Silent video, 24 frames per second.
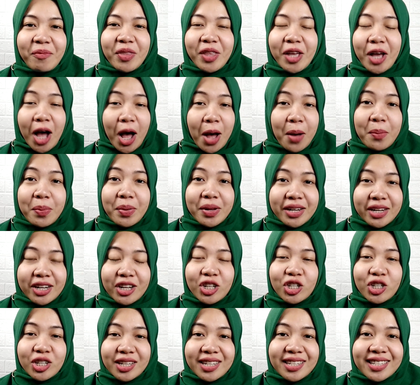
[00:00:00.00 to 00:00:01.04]
The
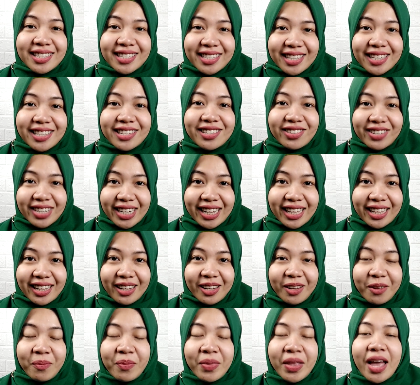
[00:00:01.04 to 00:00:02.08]
competitions is real.